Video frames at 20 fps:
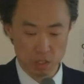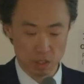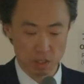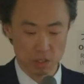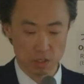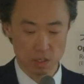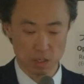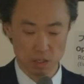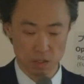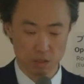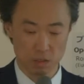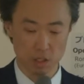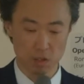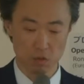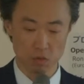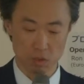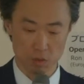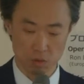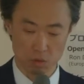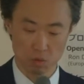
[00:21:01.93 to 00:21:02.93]
So
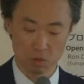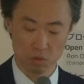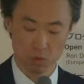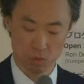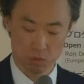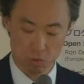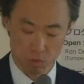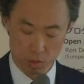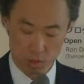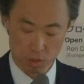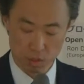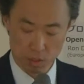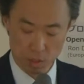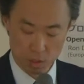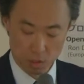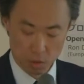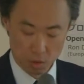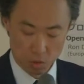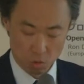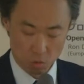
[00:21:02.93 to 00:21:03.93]
based
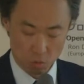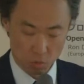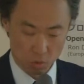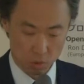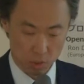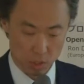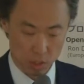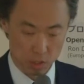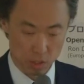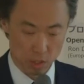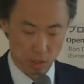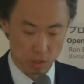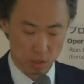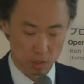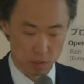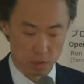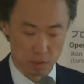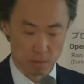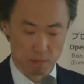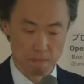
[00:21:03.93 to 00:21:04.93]
on those
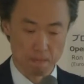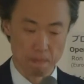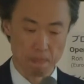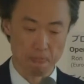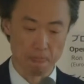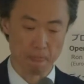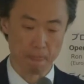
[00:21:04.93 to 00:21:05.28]
responses, we